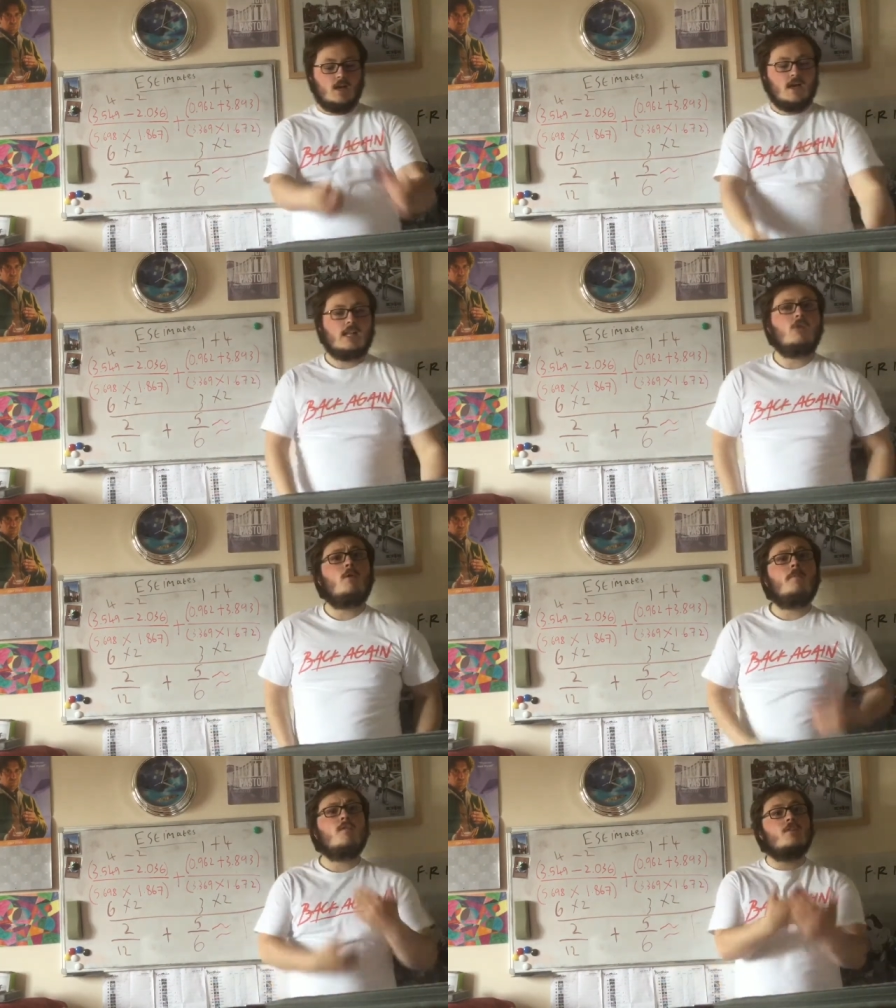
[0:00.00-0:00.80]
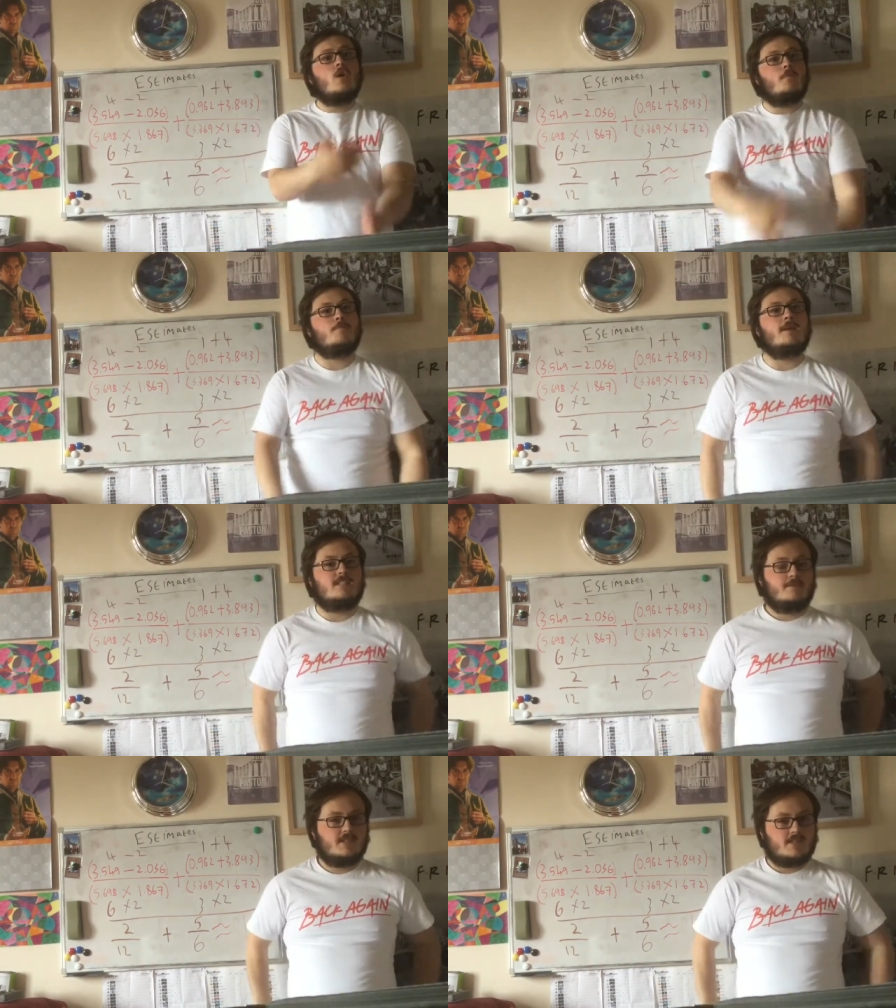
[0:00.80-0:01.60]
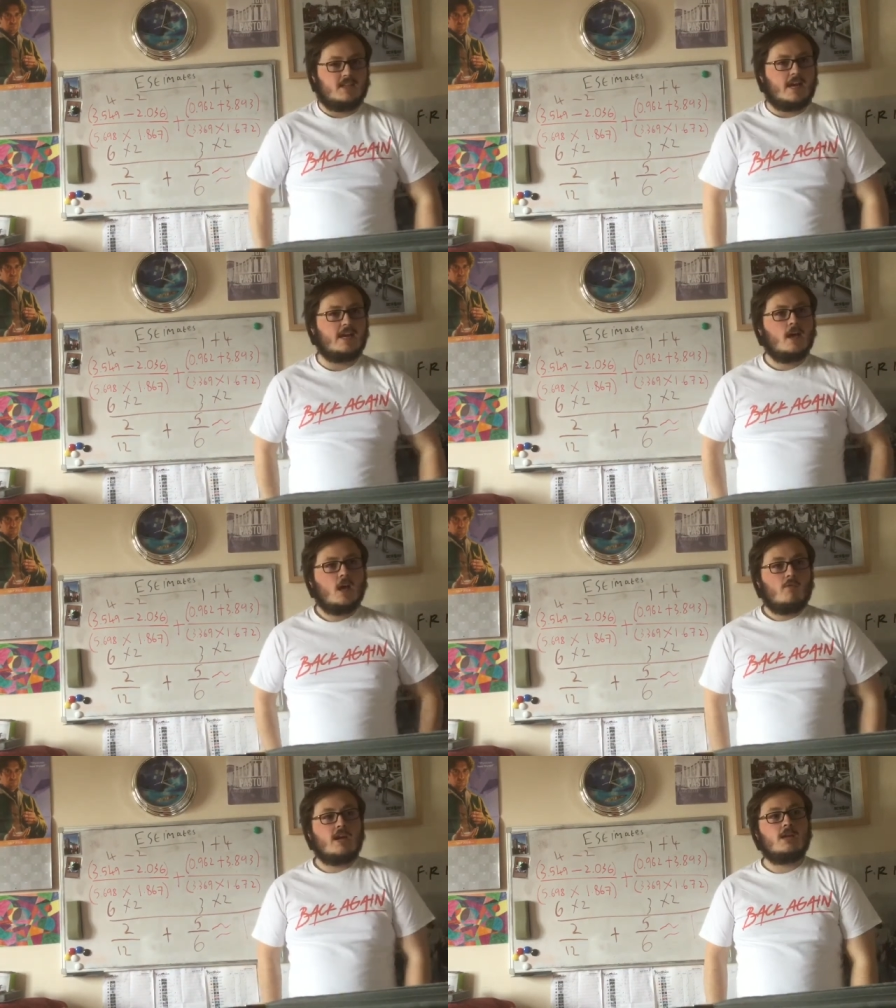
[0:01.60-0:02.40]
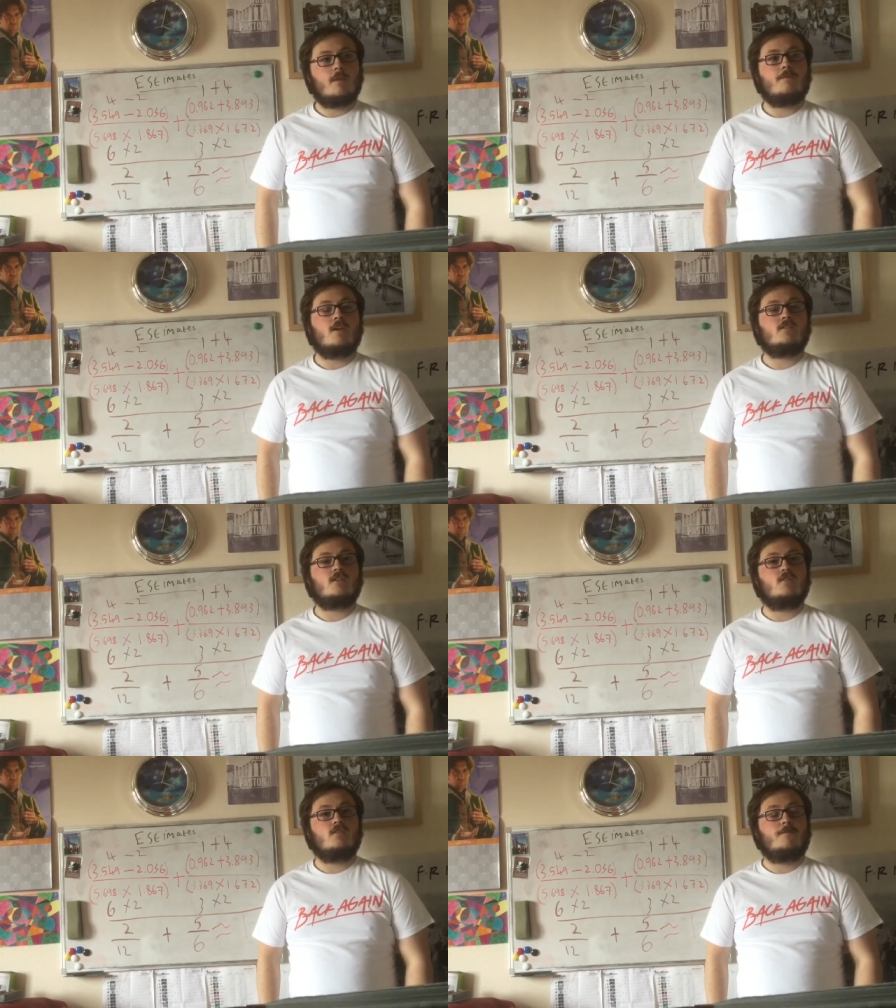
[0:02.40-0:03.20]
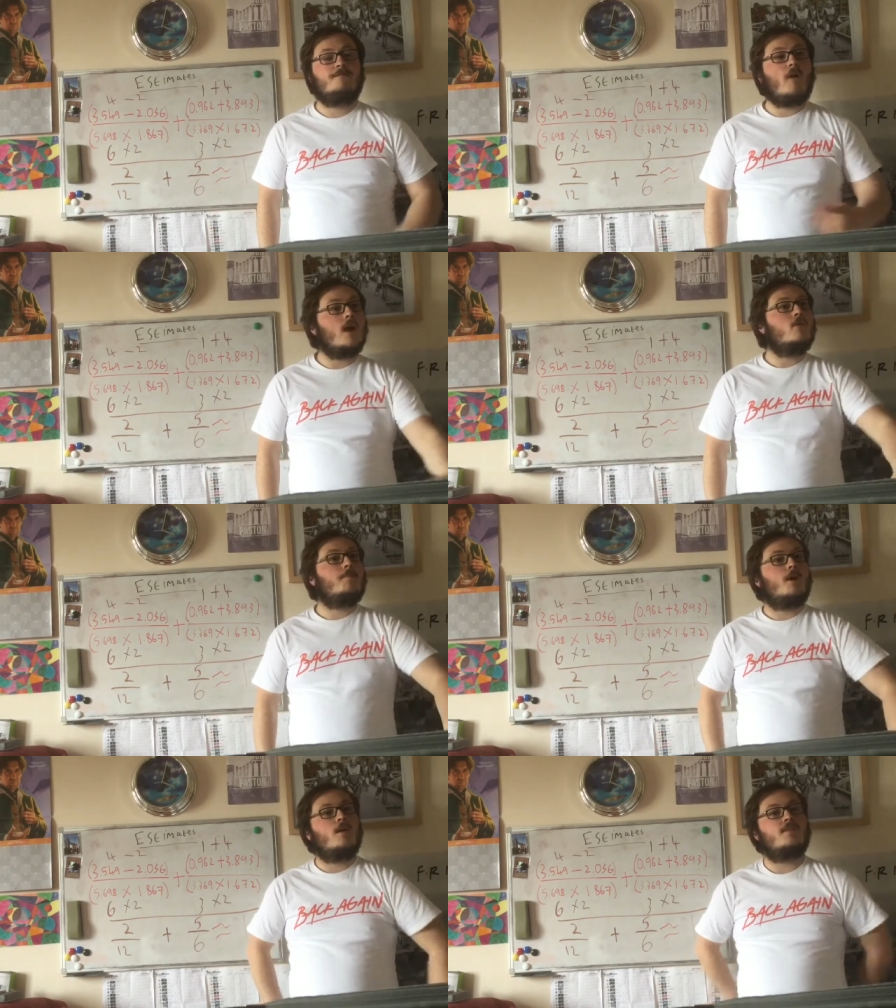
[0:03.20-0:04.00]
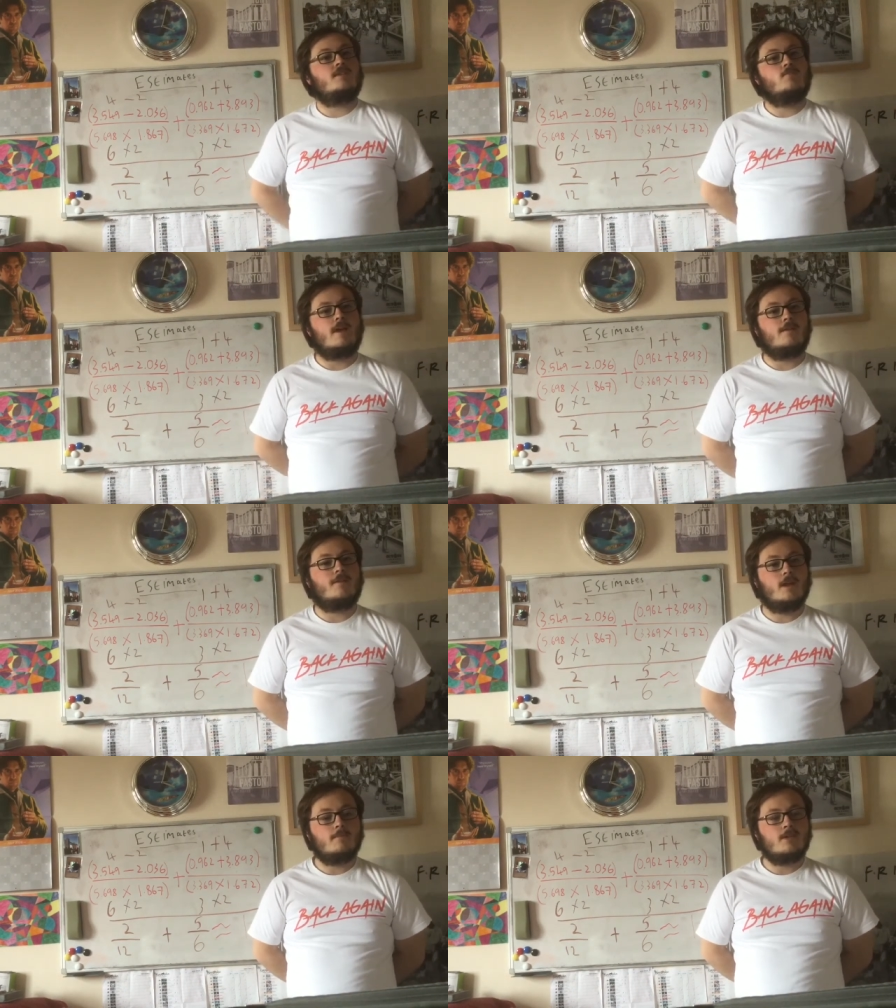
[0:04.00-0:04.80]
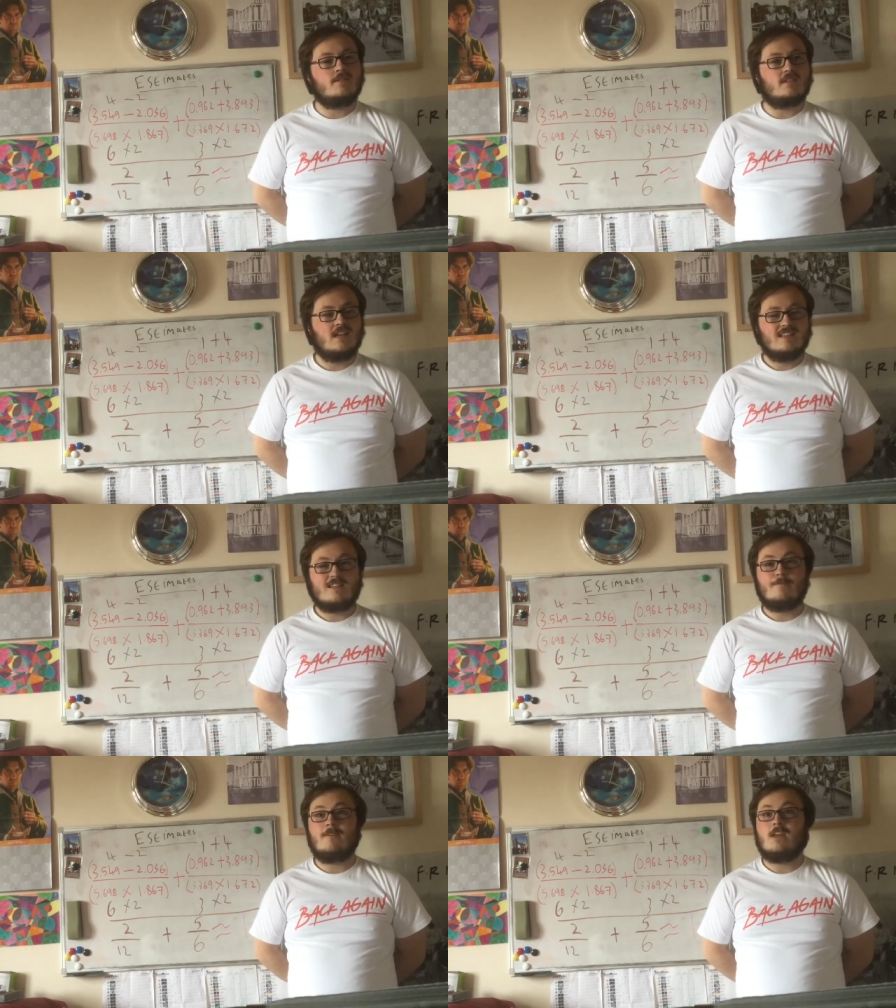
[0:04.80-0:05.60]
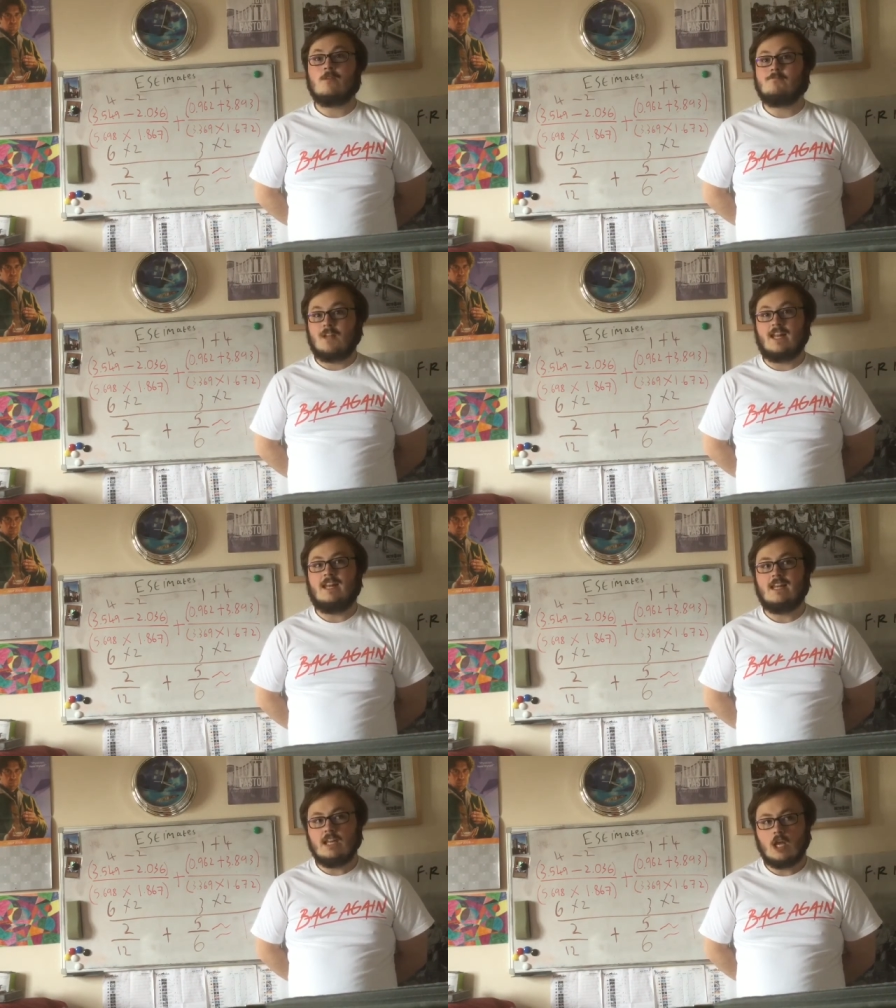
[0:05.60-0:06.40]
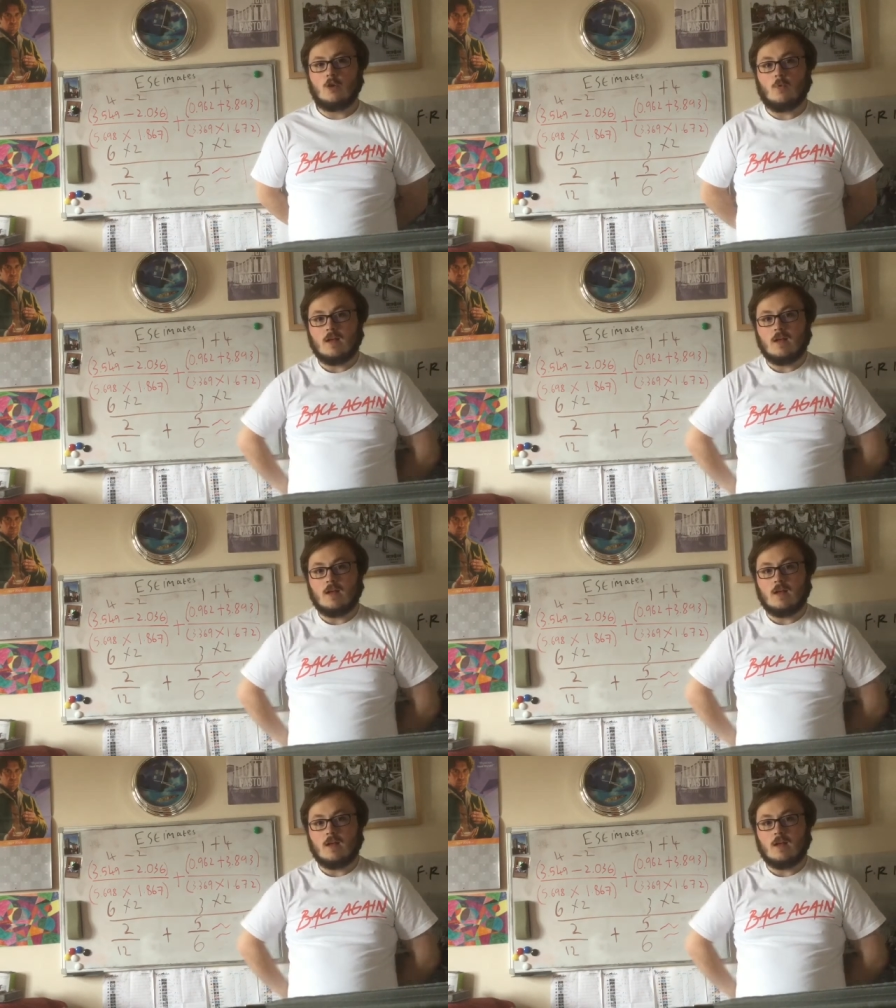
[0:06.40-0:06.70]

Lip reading: Now we're moving on from estimates today. We're going to be focusing on the final part of this week for numbers, something completely new.